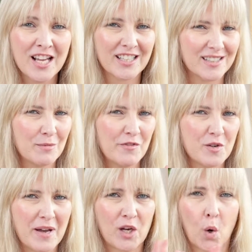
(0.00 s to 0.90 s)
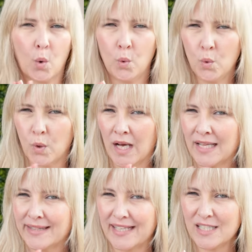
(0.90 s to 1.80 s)
Because some of you might go, ooh,
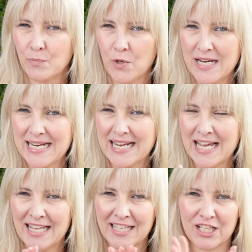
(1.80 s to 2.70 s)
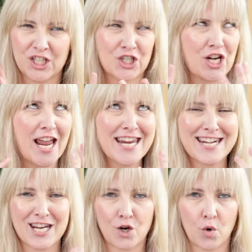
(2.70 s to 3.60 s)
that's pretty
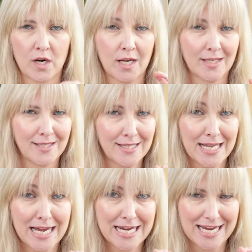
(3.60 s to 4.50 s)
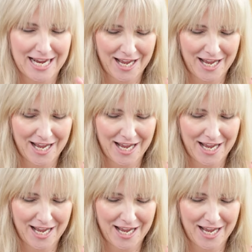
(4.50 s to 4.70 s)
shiny or sluggy,